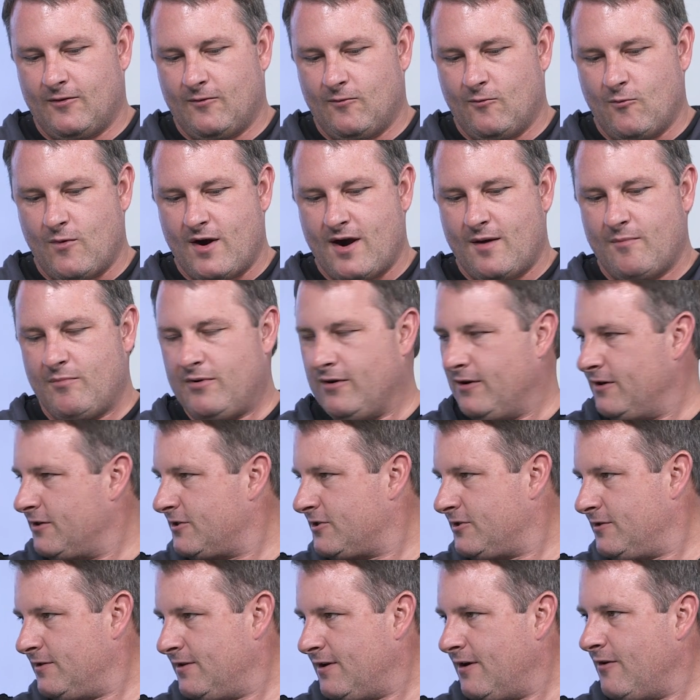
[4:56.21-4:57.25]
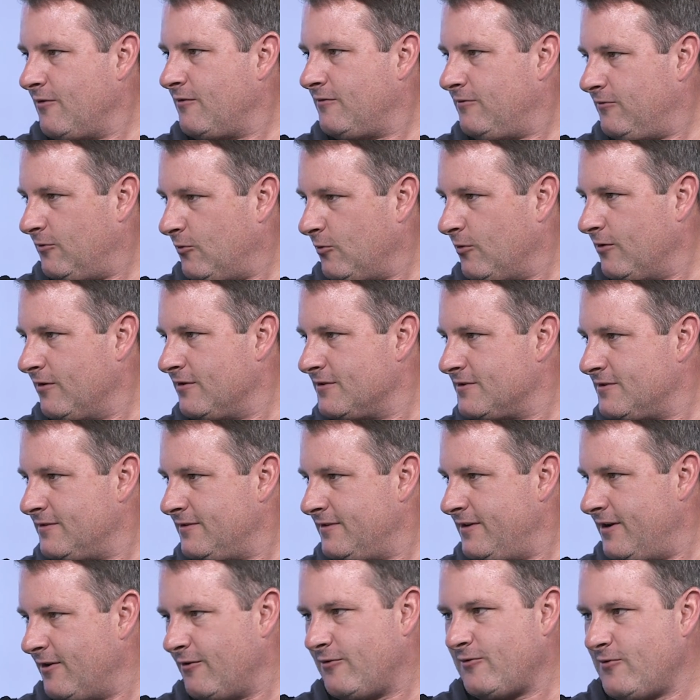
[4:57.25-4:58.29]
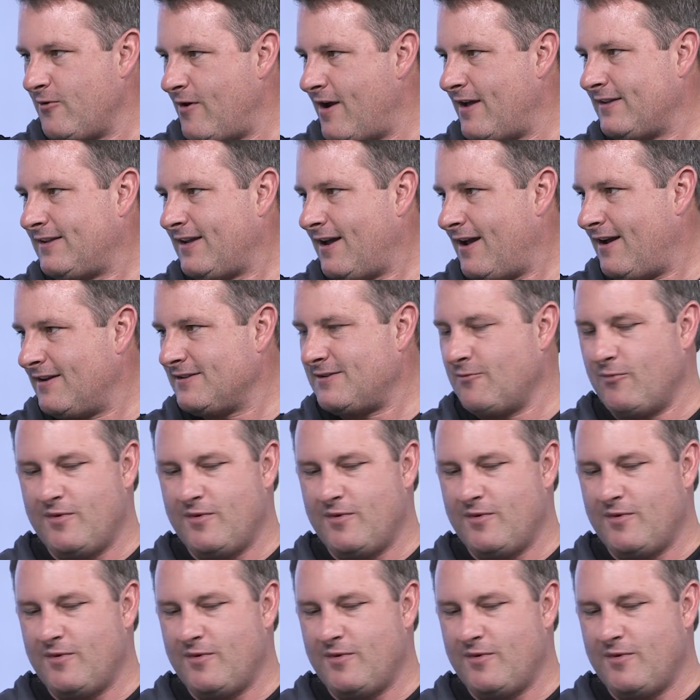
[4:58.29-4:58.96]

wire brushed oak floors, you know, throughout the house,